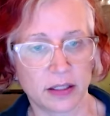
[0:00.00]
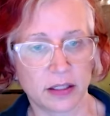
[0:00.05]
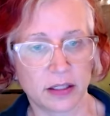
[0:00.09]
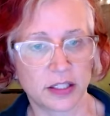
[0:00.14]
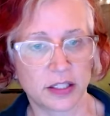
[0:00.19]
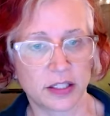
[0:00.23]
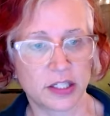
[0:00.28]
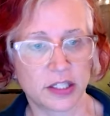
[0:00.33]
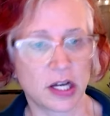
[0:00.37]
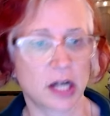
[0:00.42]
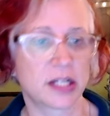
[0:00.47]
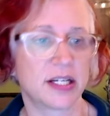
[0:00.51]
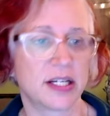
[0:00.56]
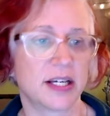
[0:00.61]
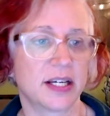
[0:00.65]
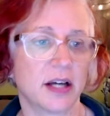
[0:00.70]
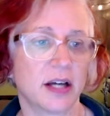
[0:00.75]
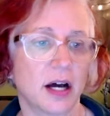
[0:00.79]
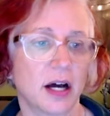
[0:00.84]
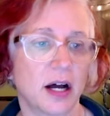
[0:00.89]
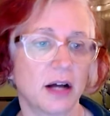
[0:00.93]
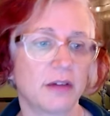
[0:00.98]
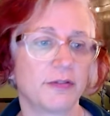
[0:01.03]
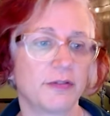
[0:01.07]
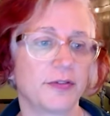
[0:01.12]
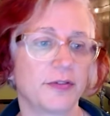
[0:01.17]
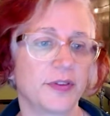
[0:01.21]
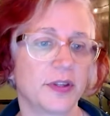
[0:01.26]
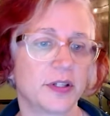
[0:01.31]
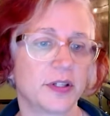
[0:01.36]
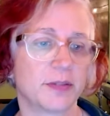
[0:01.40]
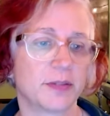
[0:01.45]
conducted
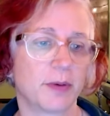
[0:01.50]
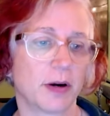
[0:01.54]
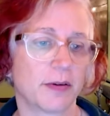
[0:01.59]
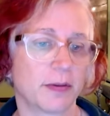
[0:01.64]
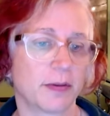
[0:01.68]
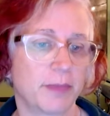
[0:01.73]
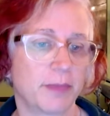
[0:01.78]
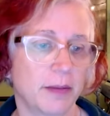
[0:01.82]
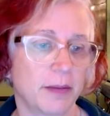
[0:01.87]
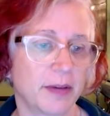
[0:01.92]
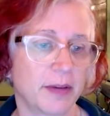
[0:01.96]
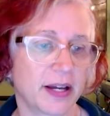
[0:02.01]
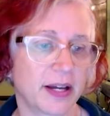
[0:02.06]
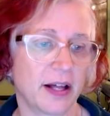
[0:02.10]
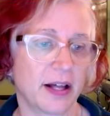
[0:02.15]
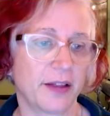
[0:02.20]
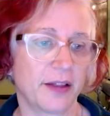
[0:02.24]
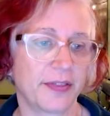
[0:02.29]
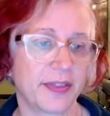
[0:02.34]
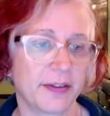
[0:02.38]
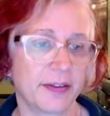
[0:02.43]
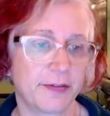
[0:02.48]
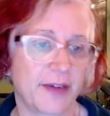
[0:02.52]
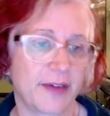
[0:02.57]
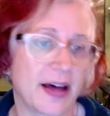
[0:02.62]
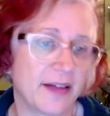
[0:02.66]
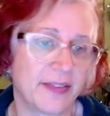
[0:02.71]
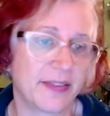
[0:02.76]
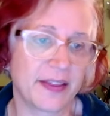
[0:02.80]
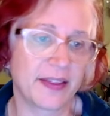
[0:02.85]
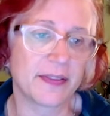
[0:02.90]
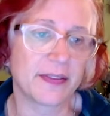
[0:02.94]
of the Department of Public Health that
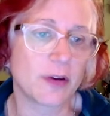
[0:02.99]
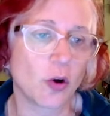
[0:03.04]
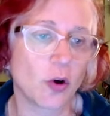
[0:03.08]
found that